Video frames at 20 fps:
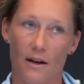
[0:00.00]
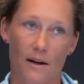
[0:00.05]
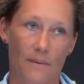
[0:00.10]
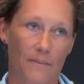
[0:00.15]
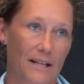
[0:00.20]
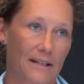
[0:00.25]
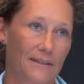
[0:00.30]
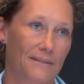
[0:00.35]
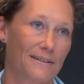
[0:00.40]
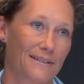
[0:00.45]
I
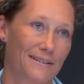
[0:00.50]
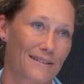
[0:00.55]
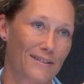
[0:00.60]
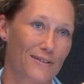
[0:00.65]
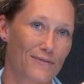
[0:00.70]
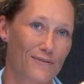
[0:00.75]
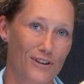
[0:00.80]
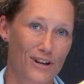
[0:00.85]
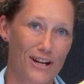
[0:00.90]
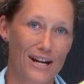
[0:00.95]
mean,
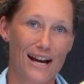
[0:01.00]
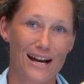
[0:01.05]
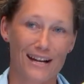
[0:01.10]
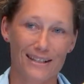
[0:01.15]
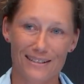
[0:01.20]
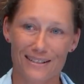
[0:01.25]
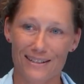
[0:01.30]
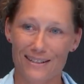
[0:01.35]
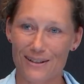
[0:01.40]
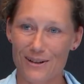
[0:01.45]
it's very
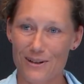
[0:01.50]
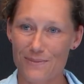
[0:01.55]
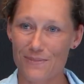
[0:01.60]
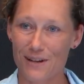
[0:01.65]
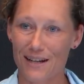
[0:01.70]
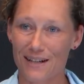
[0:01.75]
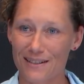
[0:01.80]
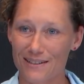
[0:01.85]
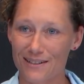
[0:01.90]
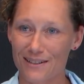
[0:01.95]
hard to go
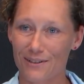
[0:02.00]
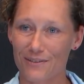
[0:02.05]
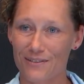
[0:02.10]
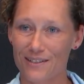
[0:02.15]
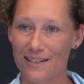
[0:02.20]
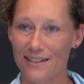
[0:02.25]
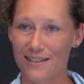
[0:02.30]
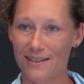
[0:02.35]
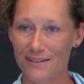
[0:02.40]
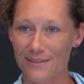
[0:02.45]
past,
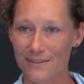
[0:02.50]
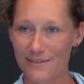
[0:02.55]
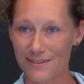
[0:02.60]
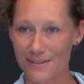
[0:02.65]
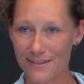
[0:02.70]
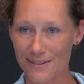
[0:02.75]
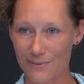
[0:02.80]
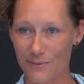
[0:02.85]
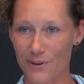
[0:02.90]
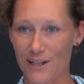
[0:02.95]
obviously,
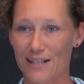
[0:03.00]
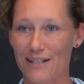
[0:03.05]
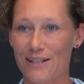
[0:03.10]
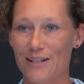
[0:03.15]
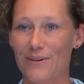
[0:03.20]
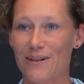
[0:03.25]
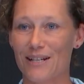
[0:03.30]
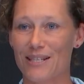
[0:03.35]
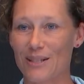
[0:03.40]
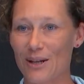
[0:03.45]
winning
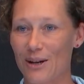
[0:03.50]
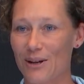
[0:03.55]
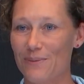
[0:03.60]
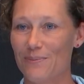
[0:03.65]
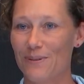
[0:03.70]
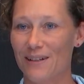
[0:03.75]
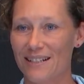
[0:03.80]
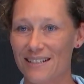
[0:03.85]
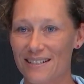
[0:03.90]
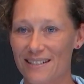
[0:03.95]
the US
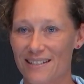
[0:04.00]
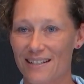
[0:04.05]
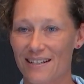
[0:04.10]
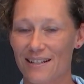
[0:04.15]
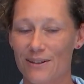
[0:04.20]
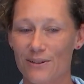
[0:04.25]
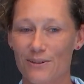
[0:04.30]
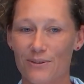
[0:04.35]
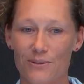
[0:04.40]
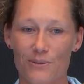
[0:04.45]
Open in
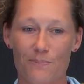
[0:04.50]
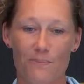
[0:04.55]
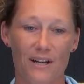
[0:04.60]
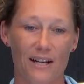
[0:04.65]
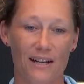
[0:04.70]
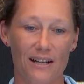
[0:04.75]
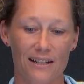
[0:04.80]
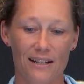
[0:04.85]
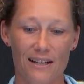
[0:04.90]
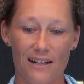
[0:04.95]
singles,
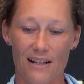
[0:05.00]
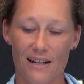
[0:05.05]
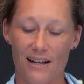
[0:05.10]
but,